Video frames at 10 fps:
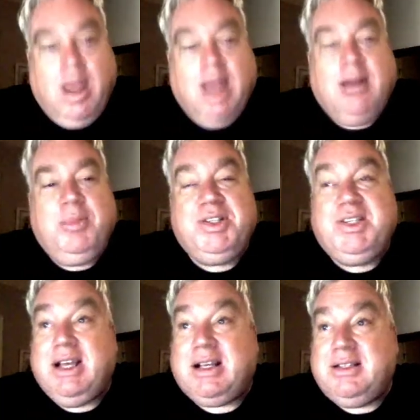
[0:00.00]
number
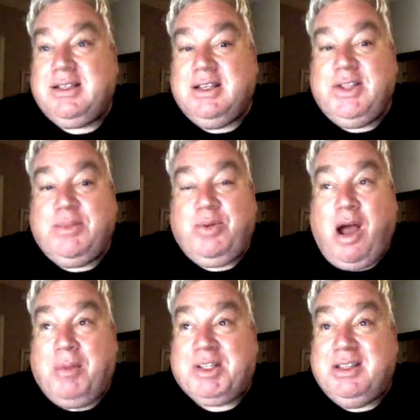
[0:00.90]
6 is the
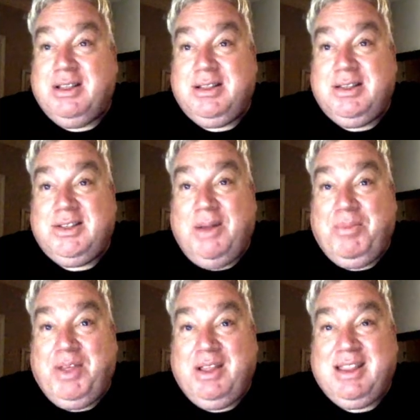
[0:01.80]
promise. And this is
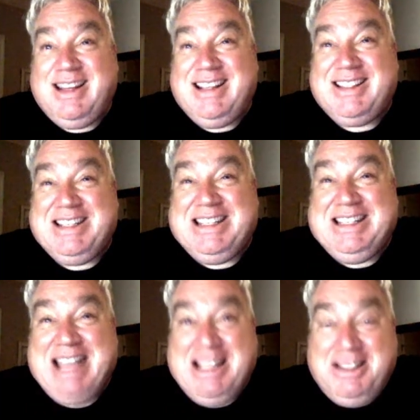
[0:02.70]
something that is
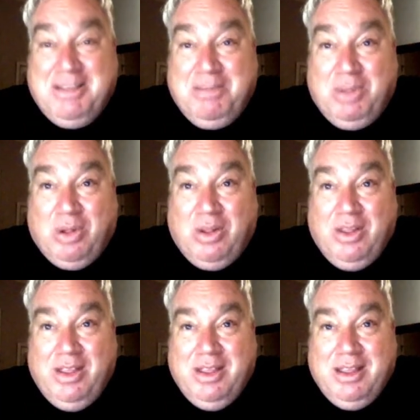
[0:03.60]
dead simple,
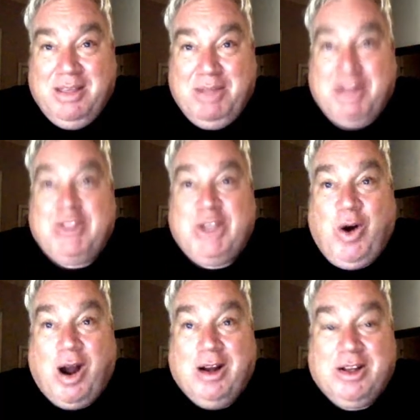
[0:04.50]
but it's so
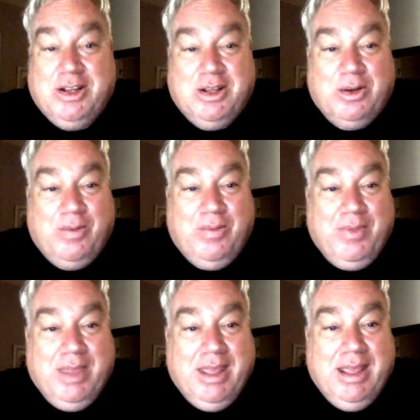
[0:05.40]
hard to do.
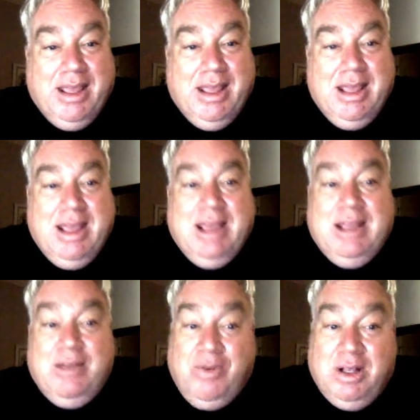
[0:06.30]

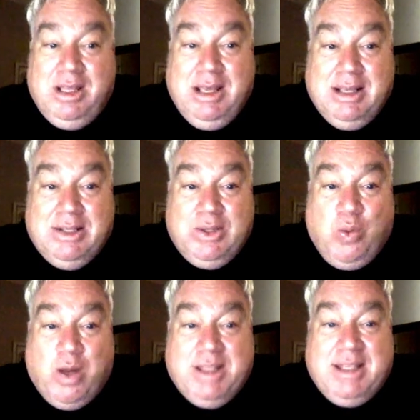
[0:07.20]
It really is,
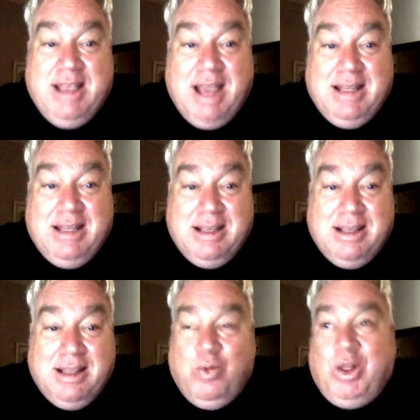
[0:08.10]
what is the idea
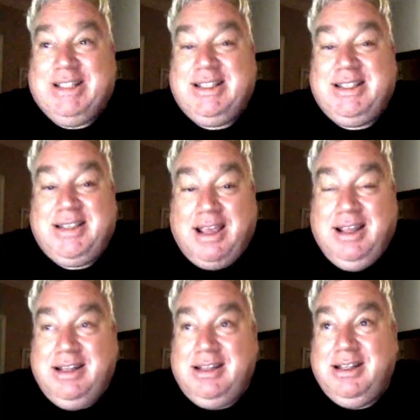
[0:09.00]
that will
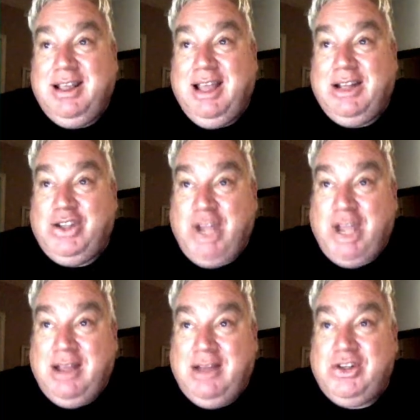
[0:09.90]
incite and
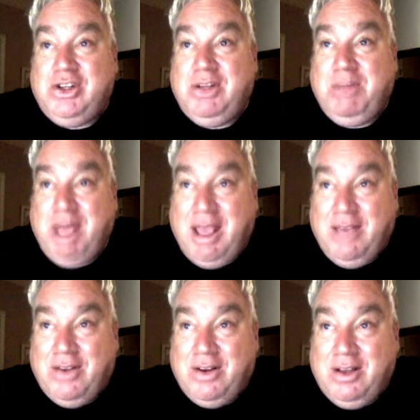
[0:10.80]
change
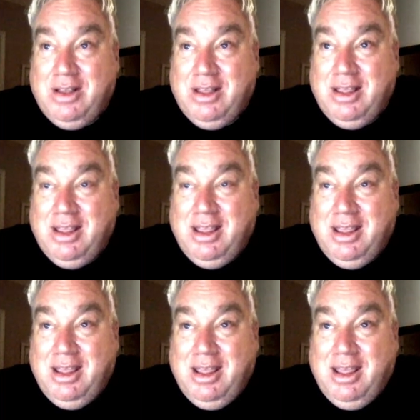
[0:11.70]
behavior?
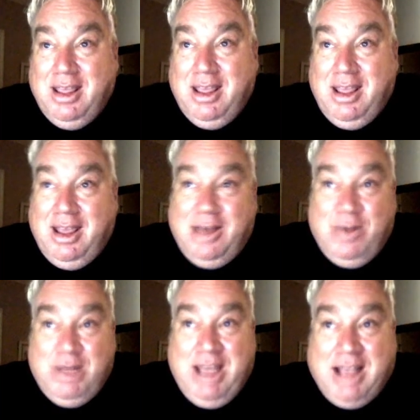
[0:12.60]
And it
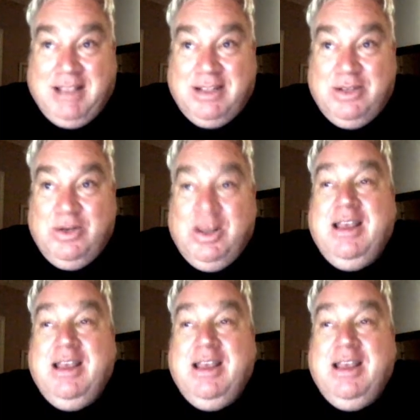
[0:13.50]
really has to